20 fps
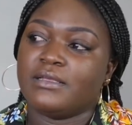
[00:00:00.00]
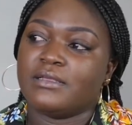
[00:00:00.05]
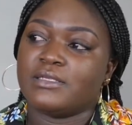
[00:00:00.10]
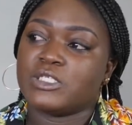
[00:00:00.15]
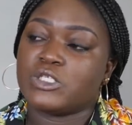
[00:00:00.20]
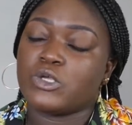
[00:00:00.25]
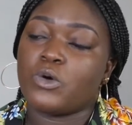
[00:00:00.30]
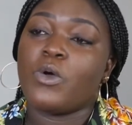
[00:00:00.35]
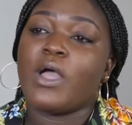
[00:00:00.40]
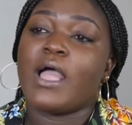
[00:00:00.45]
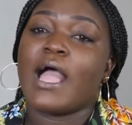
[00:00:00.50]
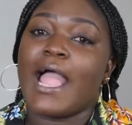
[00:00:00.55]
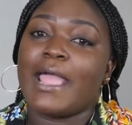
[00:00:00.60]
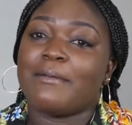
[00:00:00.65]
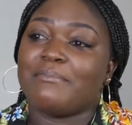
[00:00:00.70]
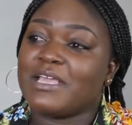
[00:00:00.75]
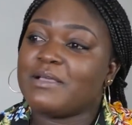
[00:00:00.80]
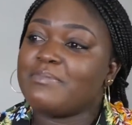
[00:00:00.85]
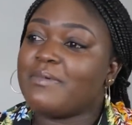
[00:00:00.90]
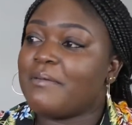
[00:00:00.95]
So I
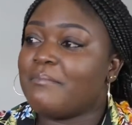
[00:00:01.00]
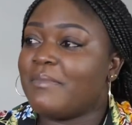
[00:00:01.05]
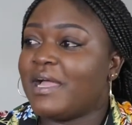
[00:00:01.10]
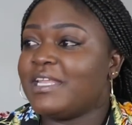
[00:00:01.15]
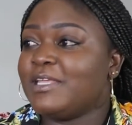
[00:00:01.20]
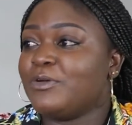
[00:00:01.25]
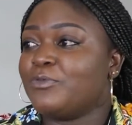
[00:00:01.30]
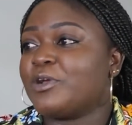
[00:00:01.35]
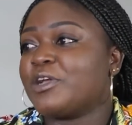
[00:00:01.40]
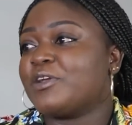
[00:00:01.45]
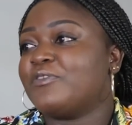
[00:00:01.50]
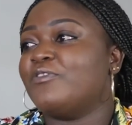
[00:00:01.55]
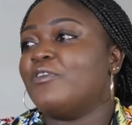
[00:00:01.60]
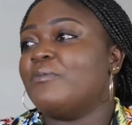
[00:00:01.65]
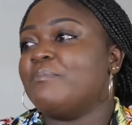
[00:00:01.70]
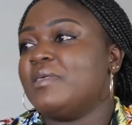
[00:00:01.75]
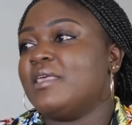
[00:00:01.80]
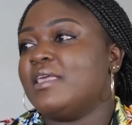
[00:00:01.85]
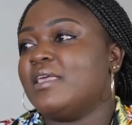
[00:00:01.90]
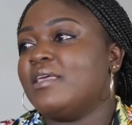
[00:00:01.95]
make my money work for
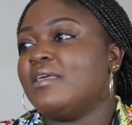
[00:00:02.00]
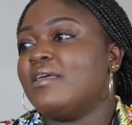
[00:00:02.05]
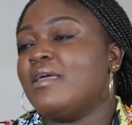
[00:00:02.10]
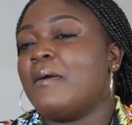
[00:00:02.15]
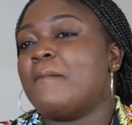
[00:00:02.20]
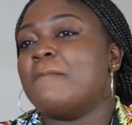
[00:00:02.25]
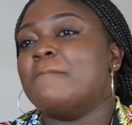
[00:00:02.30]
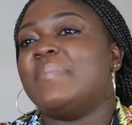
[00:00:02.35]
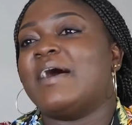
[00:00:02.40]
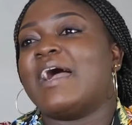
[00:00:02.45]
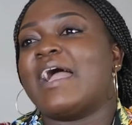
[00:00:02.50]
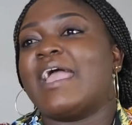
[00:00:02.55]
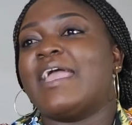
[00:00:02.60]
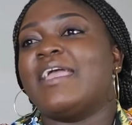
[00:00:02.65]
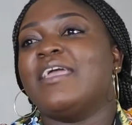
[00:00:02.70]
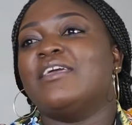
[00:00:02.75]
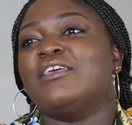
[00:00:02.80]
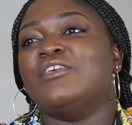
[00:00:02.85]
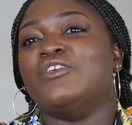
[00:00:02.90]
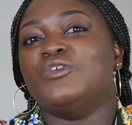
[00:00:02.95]
me
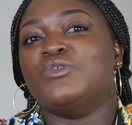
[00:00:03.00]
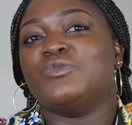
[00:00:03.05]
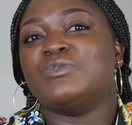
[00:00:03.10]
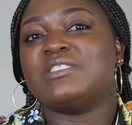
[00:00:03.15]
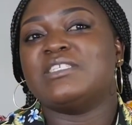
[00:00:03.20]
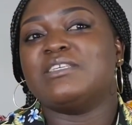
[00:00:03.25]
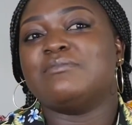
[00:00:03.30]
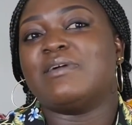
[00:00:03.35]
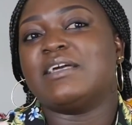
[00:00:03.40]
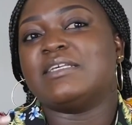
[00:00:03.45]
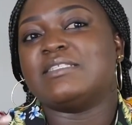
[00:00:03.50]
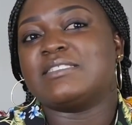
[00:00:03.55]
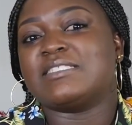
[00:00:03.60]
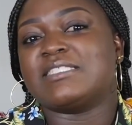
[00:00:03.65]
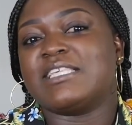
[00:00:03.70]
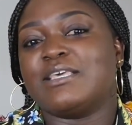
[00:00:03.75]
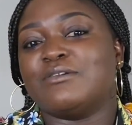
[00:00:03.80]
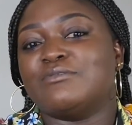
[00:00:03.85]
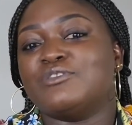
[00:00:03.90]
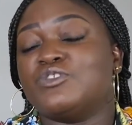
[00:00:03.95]
by using my
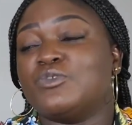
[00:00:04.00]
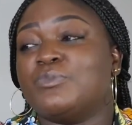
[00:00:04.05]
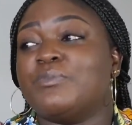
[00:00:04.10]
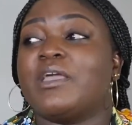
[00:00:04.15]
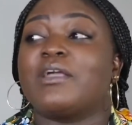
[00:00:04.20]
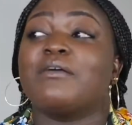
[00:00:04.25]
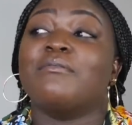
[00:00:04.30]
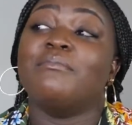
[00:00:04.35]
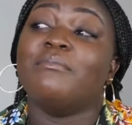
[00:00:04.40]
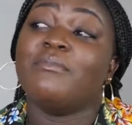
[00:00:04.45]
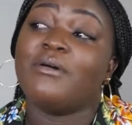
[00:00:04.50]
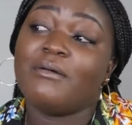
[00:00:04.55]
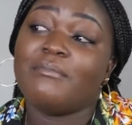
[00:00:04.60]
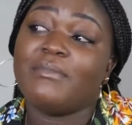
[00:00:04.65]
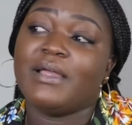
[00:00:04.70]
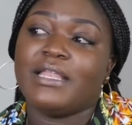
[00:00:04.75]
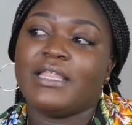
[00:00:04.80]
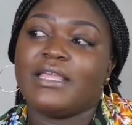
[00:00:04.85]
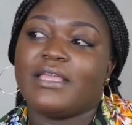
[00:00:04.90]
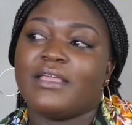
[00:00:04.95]
skill to make more
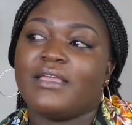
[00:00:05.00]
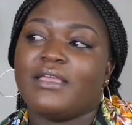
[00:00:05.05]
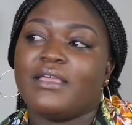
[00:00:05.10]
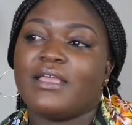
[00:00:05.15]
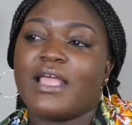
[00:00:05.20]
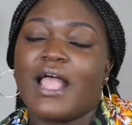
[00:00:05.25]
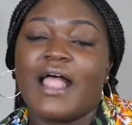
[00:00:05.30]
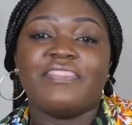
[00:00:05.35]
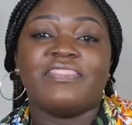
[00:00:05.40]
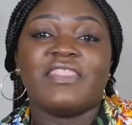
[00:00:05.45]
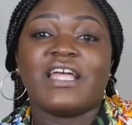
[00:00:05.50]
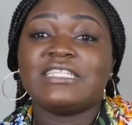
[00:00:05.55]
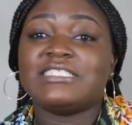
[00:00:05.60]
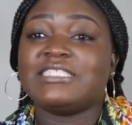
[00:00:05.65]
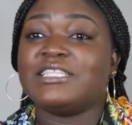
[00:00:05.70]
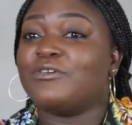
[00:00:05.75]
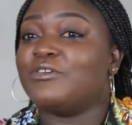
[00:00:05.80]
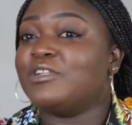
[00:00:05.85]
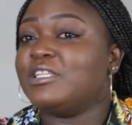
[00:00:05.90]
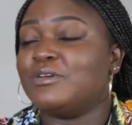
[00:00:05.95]
money. And that's
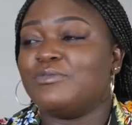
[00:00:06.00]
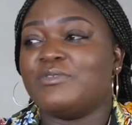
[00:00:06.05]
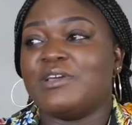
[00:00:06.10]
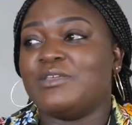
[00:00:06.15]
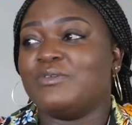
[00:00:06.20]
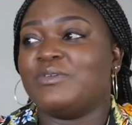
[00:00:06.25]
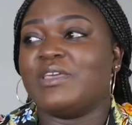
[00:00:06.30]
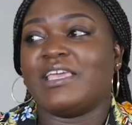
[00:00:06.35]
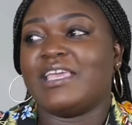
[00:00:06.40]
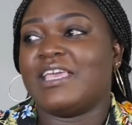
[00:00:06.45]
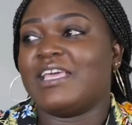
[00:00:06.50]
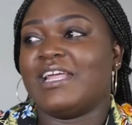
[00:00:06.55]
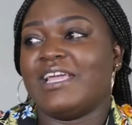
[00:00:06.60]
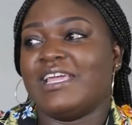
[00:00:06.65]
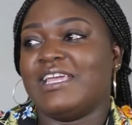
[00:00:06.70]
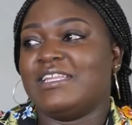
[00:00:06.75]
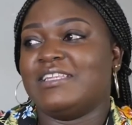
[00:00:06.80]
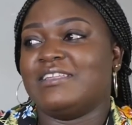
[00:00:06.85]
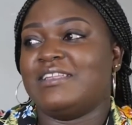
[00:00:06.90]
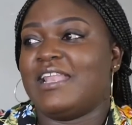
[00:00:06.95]
the only way you can get
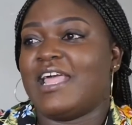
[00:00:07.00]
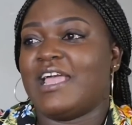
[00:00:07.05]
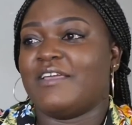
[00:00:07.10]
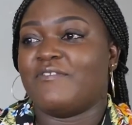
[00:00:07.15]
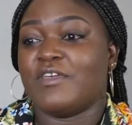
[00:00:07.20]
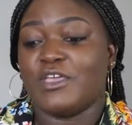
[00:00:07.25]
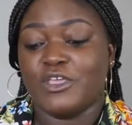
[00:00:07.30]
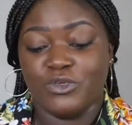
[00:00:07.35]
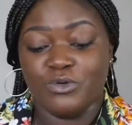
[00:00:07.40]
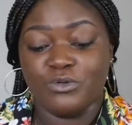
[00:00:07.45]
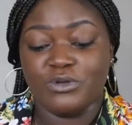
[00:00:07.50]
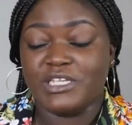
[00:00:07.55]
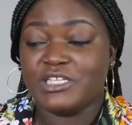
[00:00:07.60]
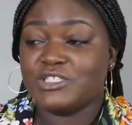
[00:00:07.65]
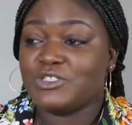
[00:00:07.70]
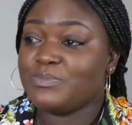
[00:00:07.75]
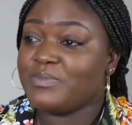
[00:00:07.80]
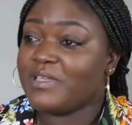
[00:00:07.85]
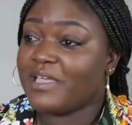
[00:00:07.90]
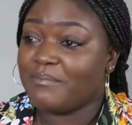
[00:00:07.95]
ahead in life. You need
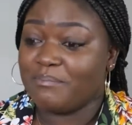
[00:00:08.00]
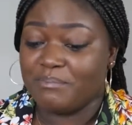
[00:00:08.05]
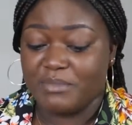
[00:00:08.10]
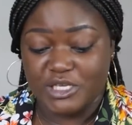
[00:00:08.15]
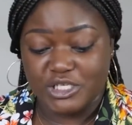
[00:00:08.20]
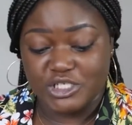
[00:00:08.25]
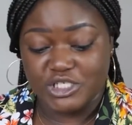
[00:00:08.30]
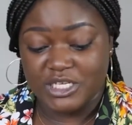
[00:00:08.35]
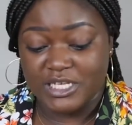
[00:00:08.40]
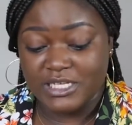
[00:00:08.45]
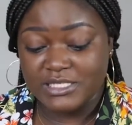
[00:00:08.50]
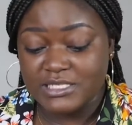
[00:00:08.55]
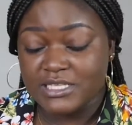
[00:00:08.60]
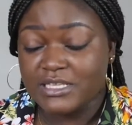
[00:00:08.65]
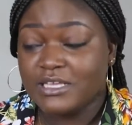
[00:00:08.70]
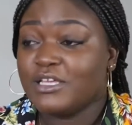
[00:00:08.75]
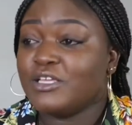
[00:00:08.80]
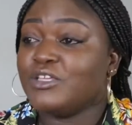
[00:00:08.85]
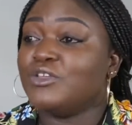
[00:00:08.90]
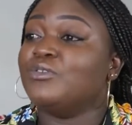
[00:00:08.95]
to be ambitious,
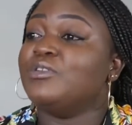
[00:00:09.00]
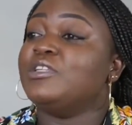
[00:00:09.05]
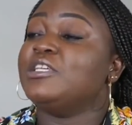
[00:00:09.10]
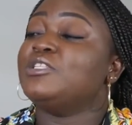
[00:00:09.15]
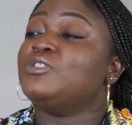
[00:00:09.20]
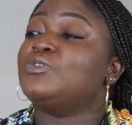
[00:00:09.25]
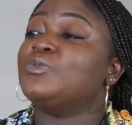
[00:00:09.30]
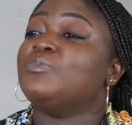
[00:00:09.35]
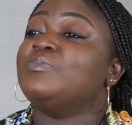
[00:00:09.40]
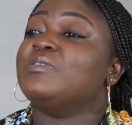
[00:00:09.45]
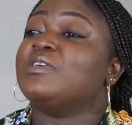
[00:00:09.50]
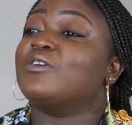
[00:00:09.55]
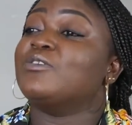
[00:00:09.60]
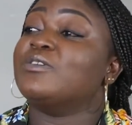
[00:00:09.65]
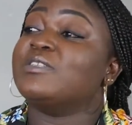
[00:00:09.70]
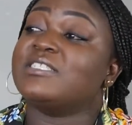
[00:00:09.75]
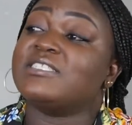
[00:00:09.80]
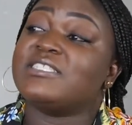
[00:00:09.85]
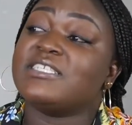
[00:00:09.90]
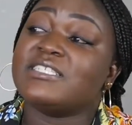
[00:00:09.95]
you need to be
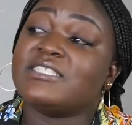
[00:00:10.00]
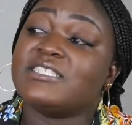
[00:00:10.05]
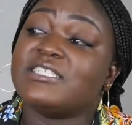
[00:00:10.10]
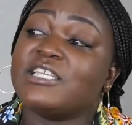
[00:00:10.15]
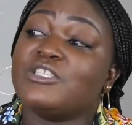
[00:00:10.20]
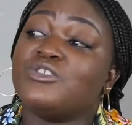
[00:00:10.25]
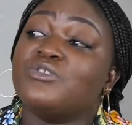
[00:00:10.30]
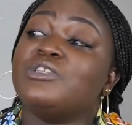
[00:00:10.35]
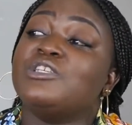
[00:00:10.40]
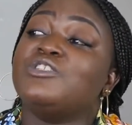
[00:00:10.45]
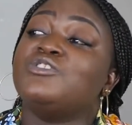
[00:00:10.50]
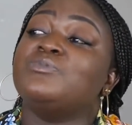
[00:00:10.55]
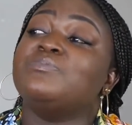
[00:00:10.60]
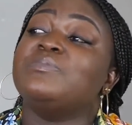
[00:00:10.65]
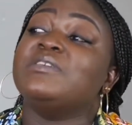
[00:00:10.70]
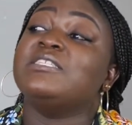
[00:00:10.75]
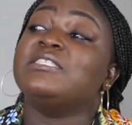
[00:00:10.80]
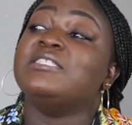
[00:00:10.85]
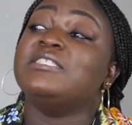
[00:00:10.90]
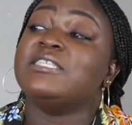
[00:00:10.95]
consistent, you need to
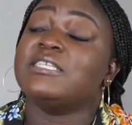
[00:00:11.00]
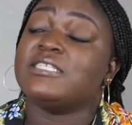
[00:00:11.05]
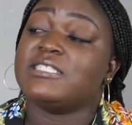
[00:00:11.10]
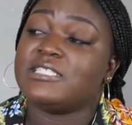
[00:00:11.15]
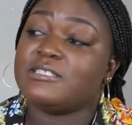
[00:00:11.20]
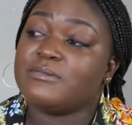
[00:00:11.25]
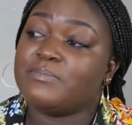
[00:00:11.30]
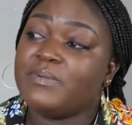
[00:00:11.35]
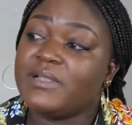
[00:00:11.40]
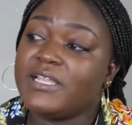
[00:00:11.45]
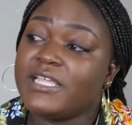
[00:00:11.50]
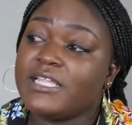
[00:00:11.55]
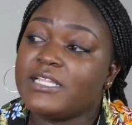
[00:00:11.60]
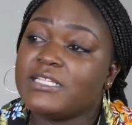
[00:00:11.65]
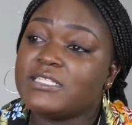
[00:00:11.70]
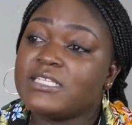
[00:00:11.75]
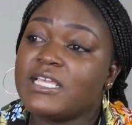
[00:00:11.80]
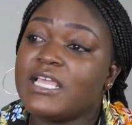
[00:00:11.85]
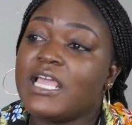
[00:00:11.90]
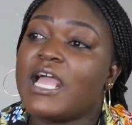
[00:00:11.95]
be
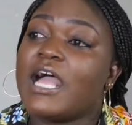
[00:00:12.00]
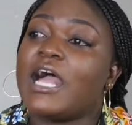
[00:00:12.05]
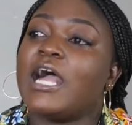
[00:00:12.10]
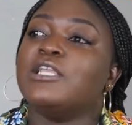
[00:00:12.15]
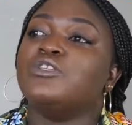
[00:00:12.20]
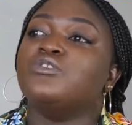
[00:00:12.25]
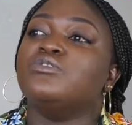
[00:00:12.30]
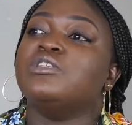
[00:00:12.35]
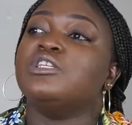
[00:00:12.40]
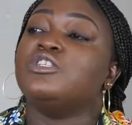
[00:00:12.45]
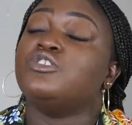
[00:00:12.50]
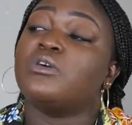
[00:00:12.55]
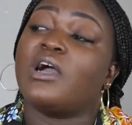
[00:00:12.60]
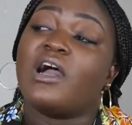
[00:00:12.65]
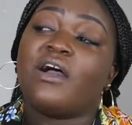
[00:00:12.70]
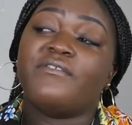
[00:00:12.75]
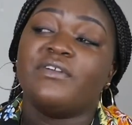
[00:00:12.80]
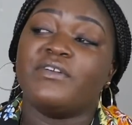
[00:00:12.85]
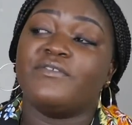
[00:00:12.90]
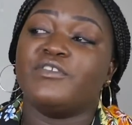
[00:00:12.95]
disciplined, and you need to
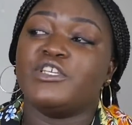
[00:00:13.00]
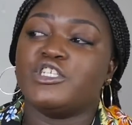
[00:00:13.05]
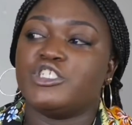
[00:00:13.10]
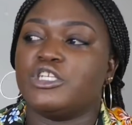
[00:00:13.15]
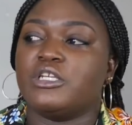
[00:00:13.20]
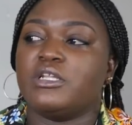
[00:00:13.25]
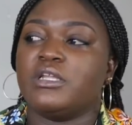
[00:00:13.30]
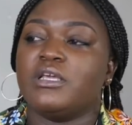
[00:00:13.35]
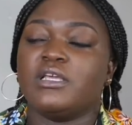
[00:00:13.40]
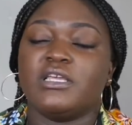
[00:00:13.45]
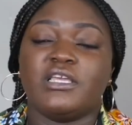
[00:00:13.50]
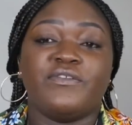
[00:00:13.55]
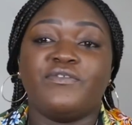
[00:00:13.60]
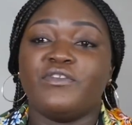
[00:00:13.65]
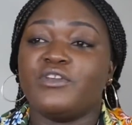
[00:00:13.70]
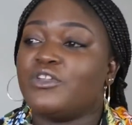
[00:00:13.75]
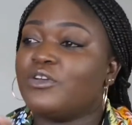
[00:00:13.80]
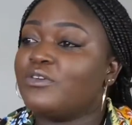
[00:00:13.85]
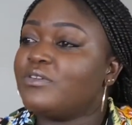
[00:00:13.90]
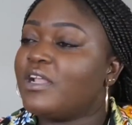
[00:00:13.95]
have a vision. If
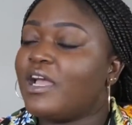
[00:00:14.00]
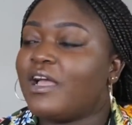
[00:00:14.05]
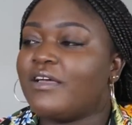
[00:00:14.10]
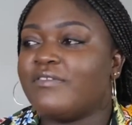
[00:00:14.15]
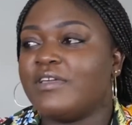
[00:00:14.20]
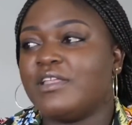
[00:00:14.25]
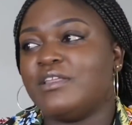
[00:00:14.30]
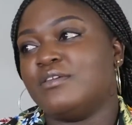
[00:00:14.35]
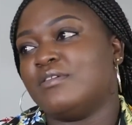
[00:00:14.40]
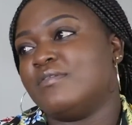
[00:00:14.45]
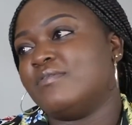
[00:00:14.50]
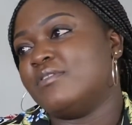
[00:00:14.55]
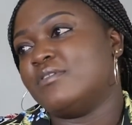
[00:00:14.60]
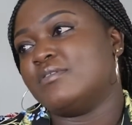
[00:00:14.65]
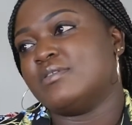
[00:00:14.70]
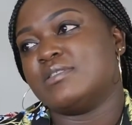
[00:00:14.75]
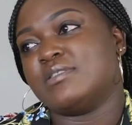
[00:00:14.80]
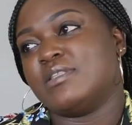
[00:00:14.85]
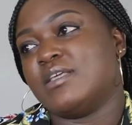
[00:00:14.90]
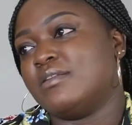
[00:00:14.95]
you don't have any of
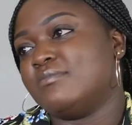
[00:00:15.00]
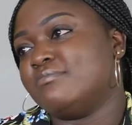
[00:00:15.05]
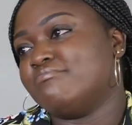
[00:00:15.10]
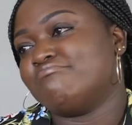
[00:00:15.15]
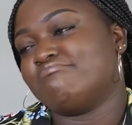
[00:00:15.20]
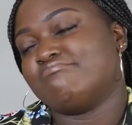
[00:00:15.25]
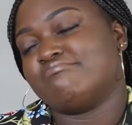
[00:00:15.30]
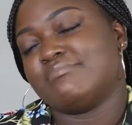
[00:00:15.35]
those, then...